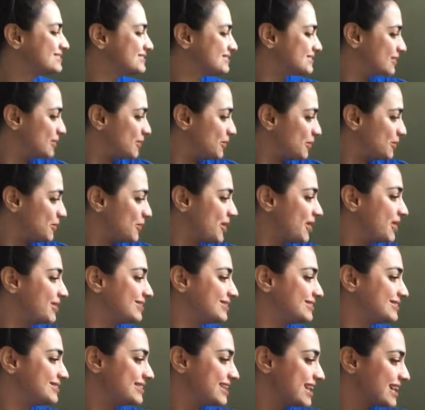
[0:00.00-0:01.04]
So our
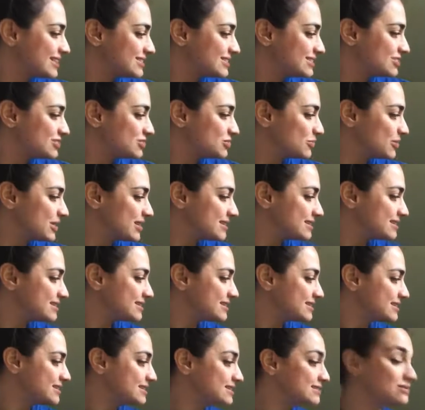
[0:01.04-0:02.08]
next choice
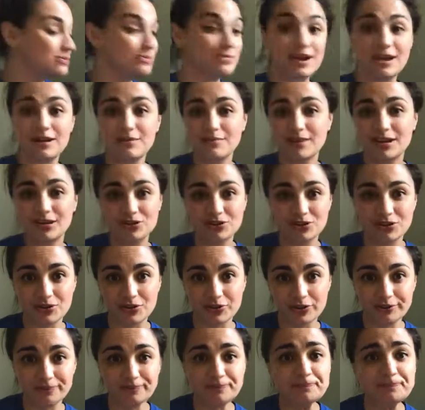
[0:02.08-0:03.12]
is write in my
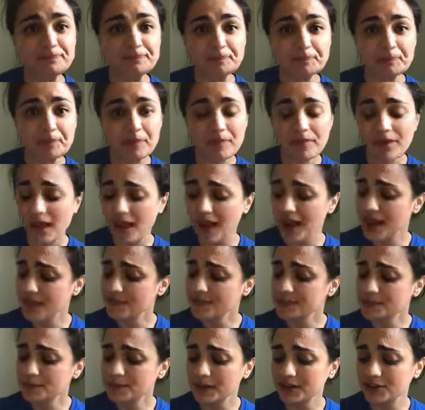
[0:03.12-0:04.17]
journal. I have
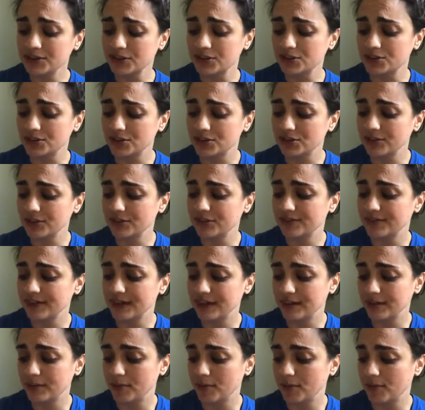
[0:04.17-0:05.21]
a special journal
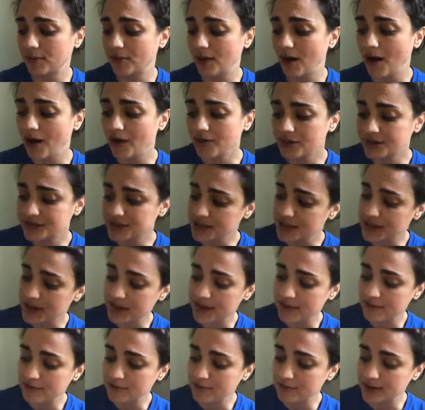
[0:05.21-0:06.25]
available all the
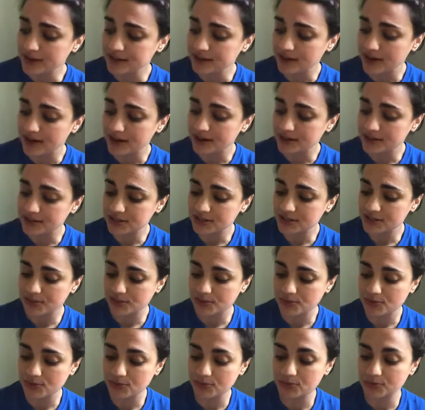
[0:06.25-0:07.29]
time for my daughter to
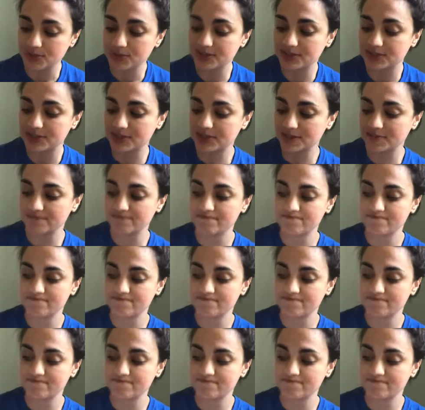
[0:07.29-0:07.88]
use.